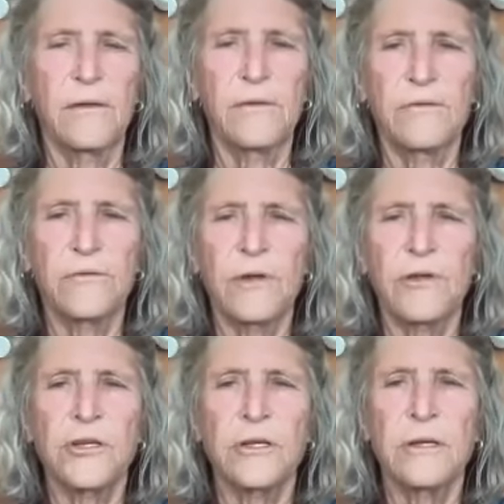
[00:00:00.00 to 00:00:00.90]

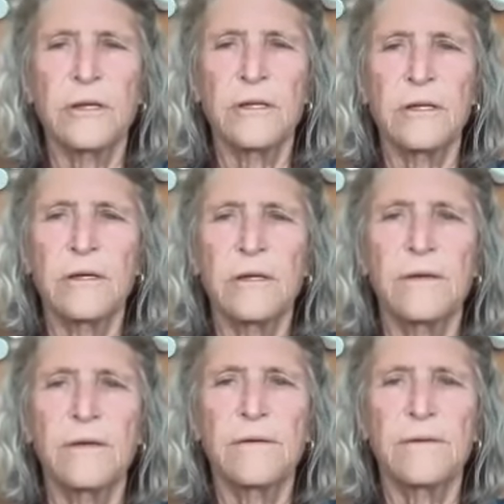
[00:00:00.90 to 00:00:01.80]
stretching in the
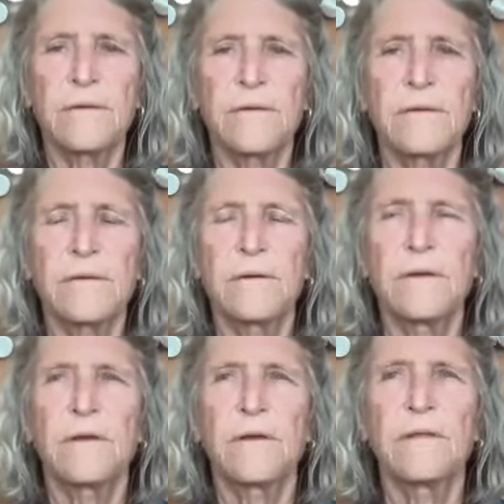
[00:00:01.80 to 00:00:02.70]

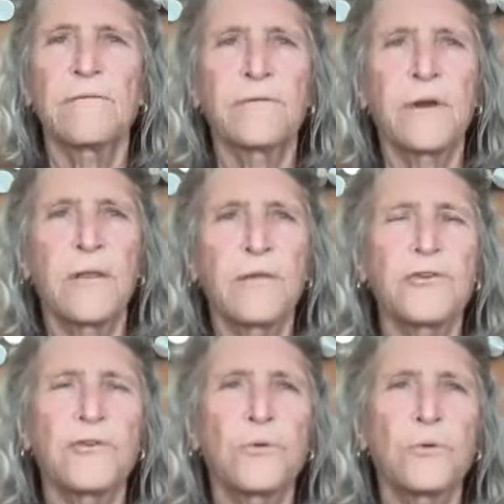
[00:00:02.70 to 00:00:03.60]
front of the
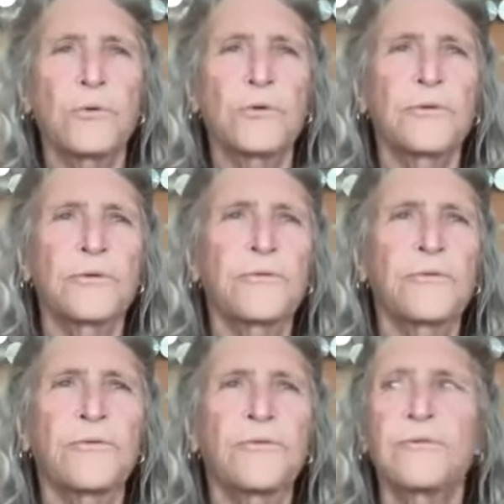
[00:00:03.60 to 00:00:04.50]

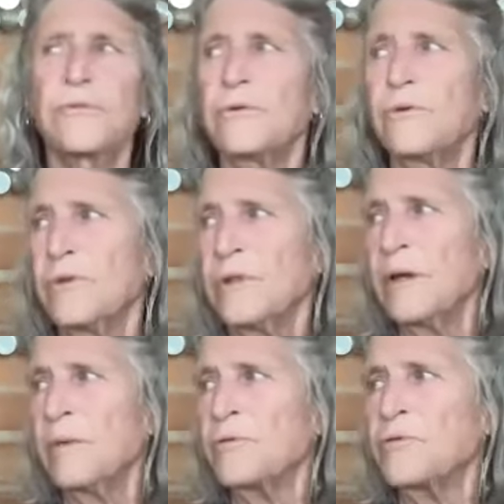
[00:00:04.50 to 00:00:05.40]
shoulders, the
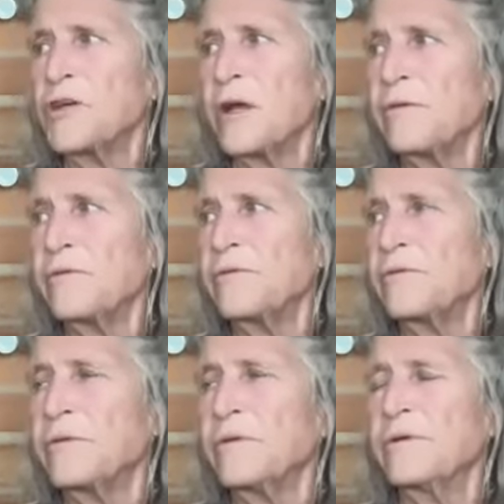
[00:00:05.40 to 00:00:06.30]
upper chest.